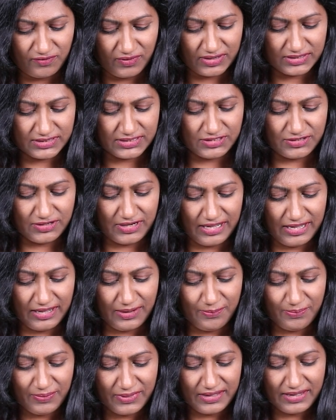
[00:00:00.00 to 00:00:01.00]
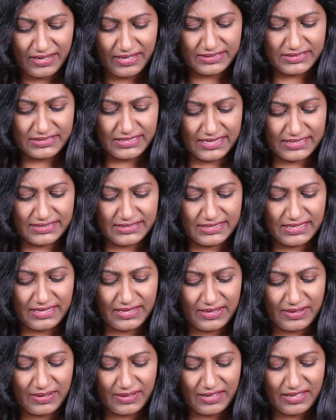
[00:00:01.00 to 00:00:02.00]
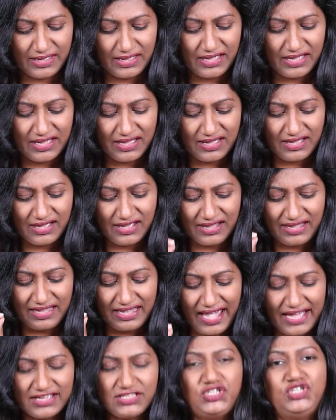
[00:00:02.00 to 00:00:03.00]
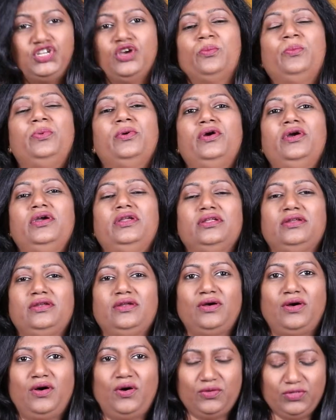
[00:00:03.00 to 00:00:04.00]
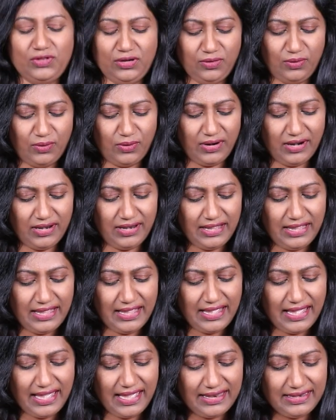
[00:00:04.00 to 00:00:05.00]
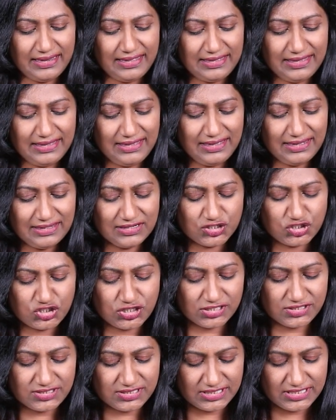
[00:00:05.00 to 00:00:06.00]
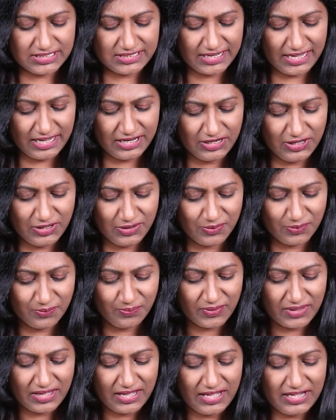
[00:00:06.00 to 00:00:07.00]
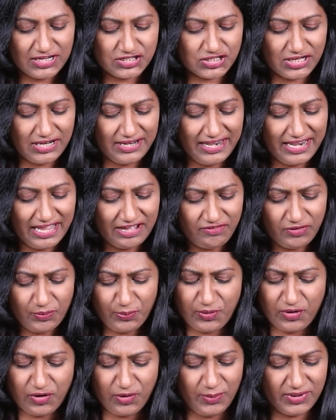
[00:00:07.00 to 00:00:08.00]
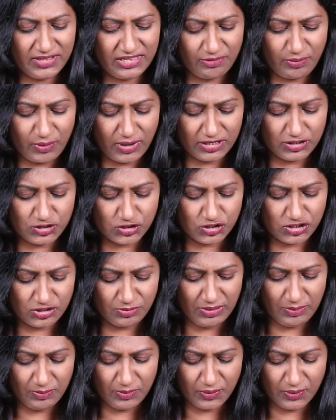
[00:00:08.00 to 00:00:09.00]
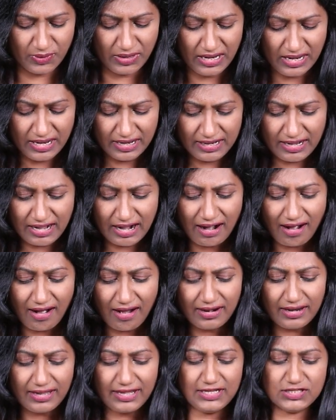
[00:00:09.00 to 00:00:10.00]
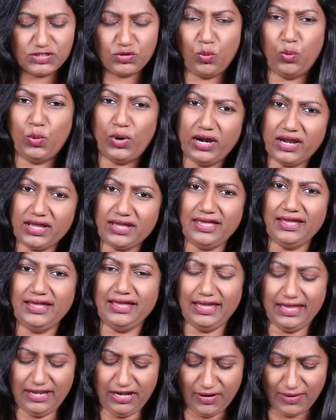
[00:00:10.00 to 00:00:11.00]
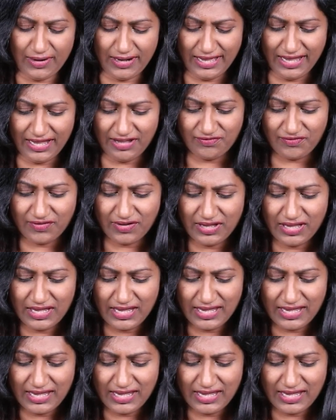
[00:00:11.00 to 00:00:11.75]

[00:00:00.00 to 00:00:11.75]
of us today. It says, cast your burden on the Lord and he shall sustain you. He shall never permit the righteous to be moved. God is working in your life.